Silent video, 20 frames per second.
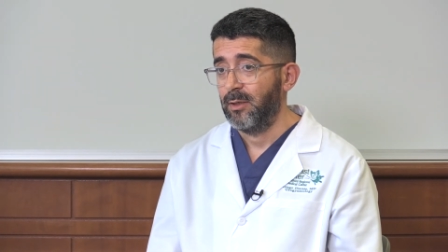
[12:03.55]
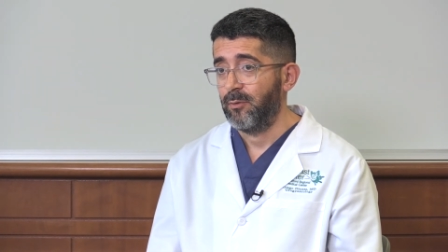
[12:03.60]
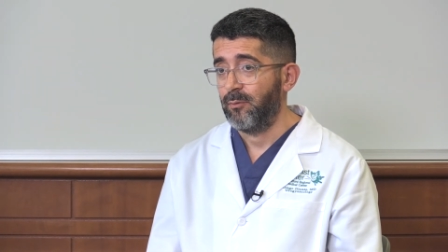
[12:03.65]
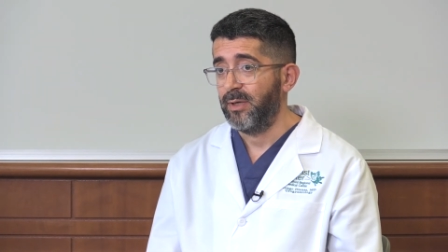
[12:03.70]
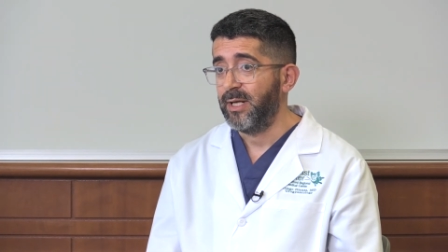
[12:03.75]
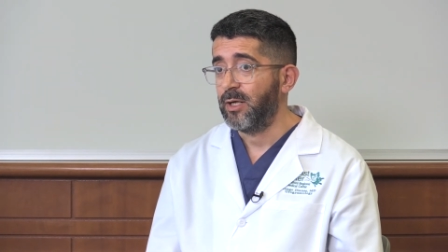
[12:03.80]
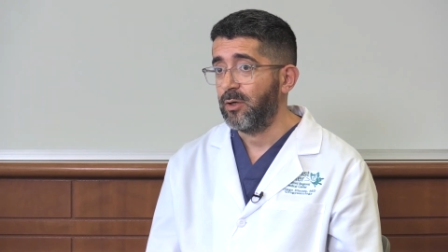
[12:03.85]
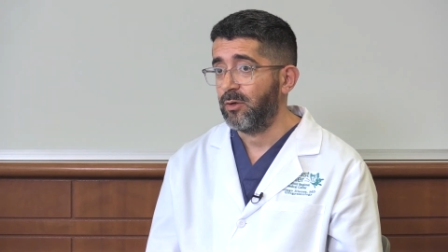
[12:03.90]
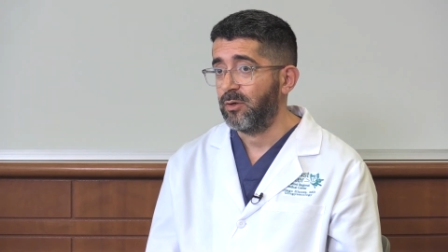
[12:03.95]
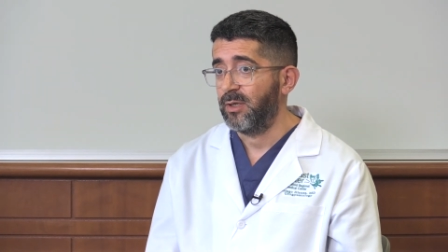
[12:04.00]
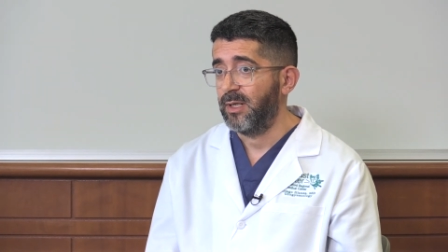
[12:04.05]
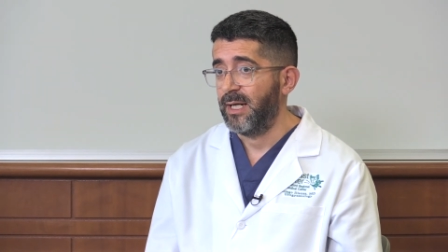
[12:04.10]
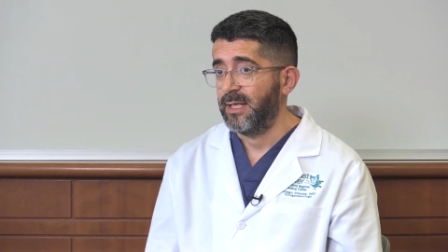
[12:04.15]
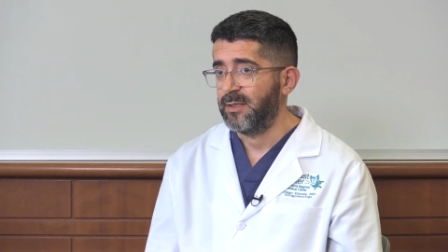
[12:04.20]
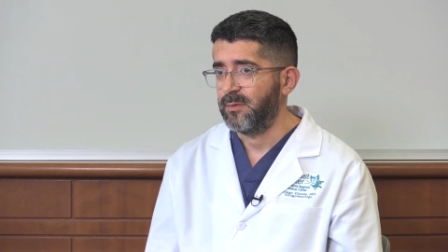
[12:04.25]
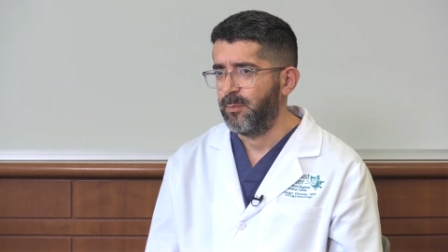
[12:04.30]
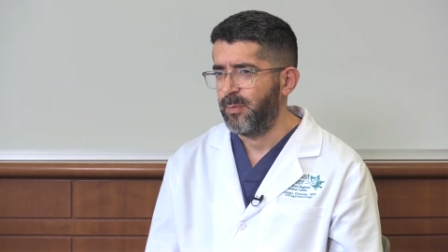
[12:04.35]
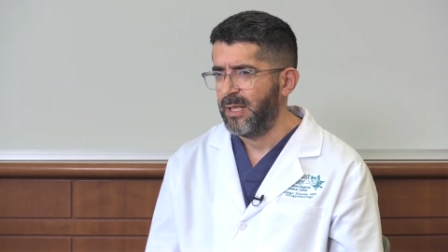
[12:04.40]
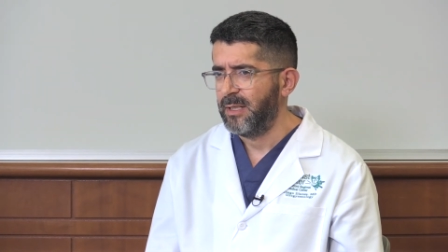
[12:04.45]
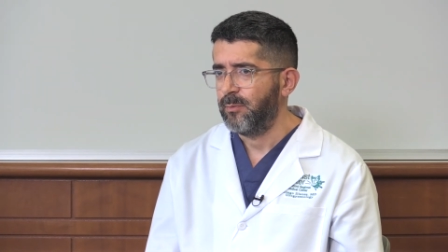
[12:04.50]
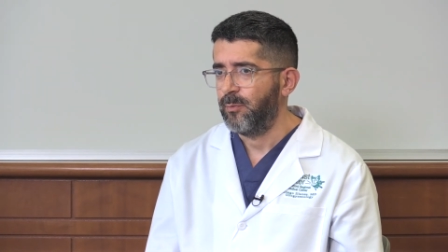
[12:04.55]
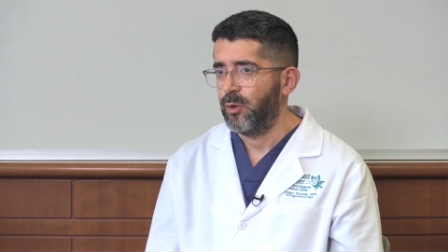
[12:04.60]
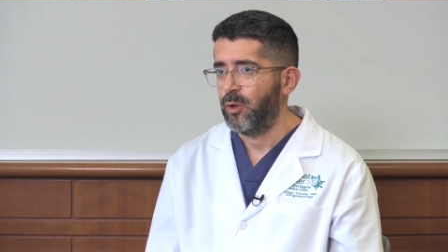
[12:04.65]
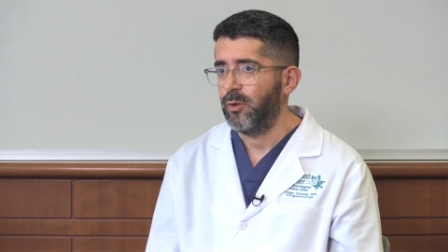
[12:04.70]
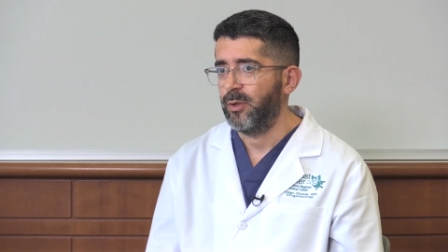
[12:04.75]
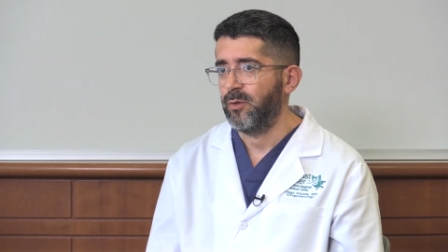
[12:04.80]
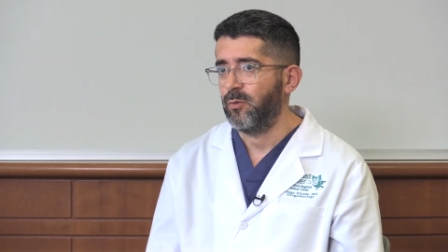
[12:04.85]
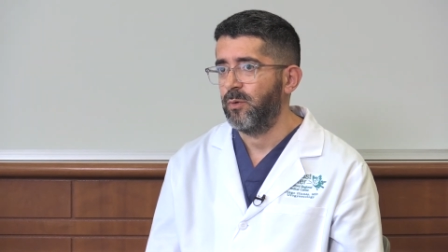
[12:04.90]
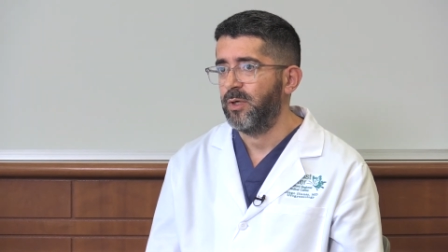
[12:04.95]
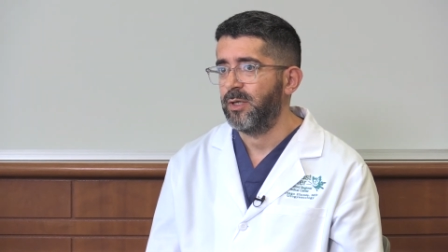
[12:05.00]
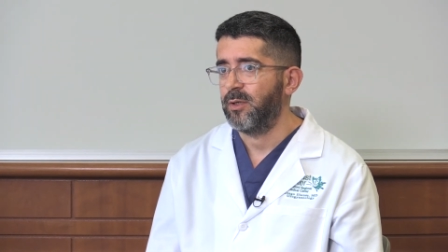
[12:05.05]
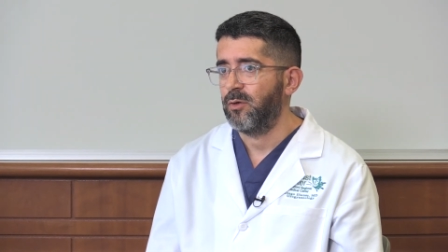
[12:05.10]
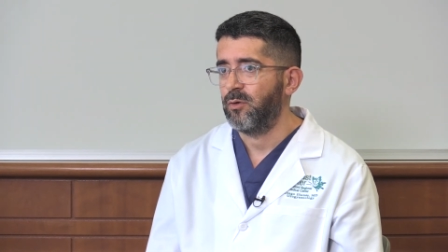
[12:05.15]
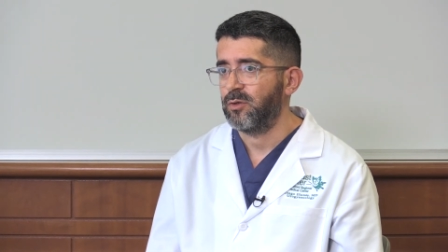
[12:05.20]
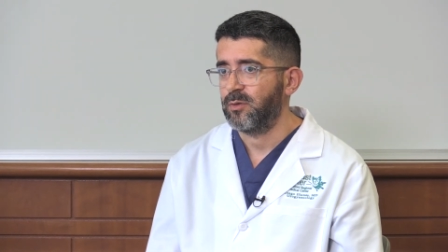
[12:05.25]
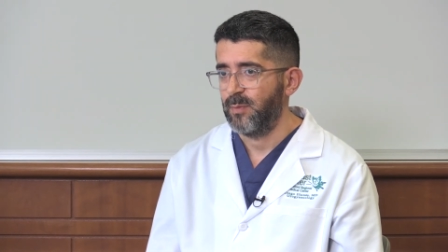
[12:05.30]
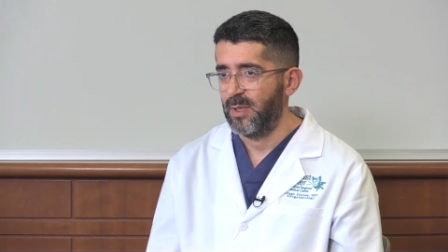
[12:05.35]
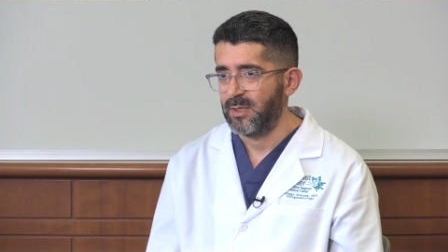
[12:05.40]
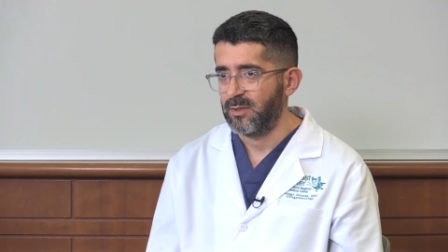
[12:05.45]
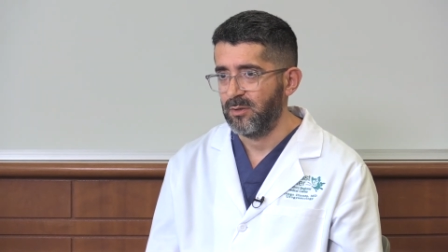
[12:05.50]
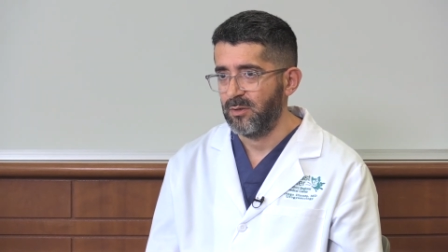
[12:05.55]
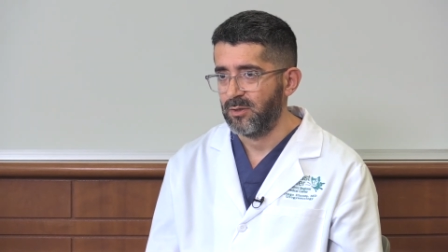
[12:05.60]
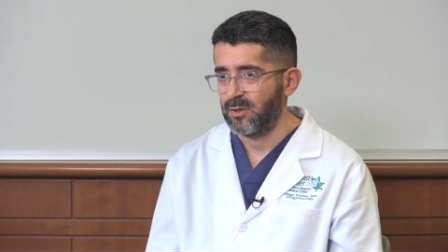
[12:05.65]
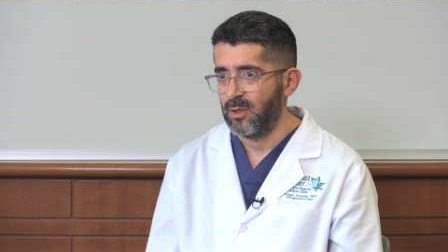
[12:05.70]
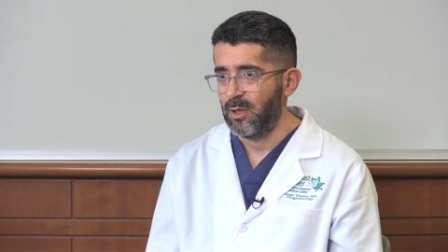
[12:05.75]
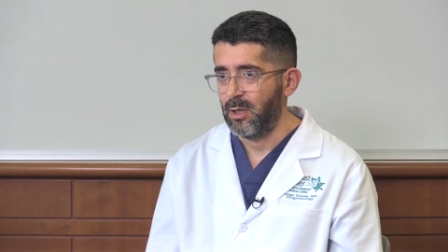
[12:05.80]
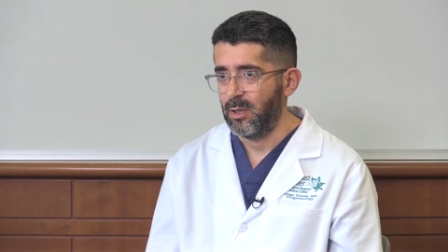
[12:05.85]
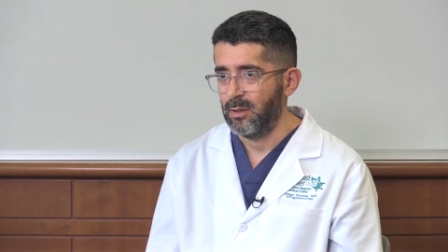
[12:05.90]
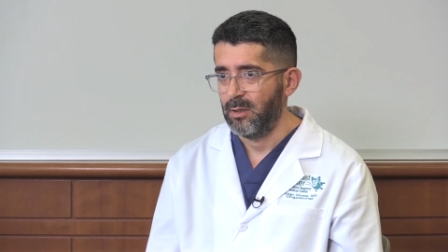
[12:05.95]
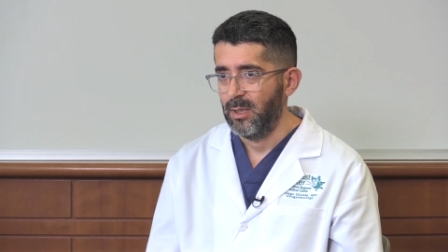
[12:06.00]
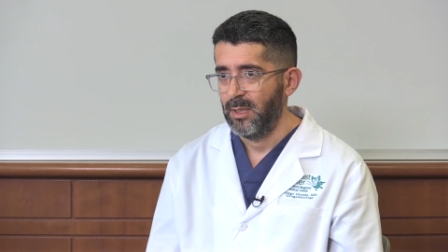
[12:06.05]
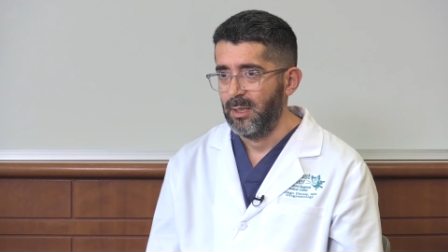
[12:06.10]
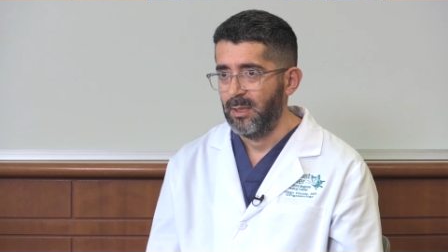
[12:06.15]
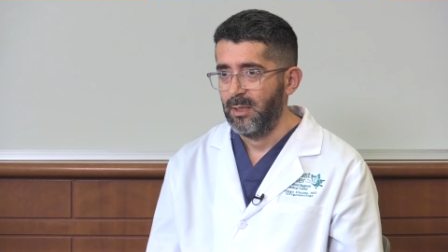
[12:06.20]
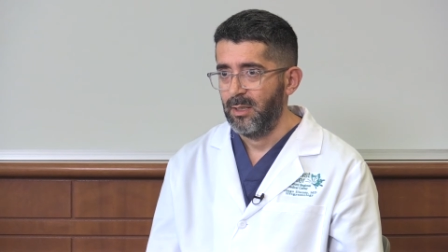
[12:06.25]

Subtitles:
recognize, pinpoint where those muscles are,